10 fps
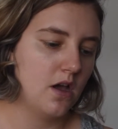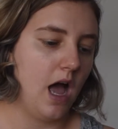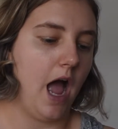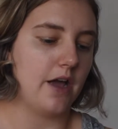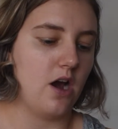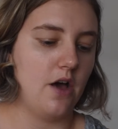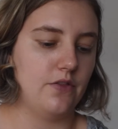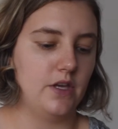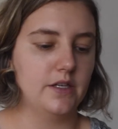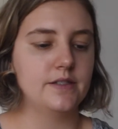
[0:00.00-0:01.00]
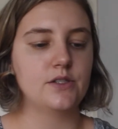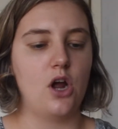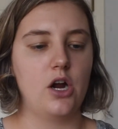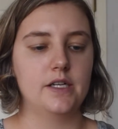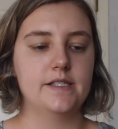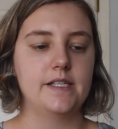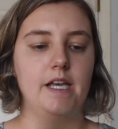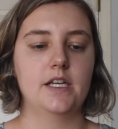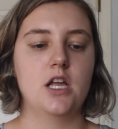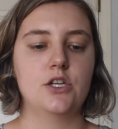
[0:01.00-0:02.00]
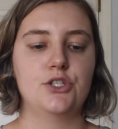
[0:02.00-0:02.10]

I got the STARSKIN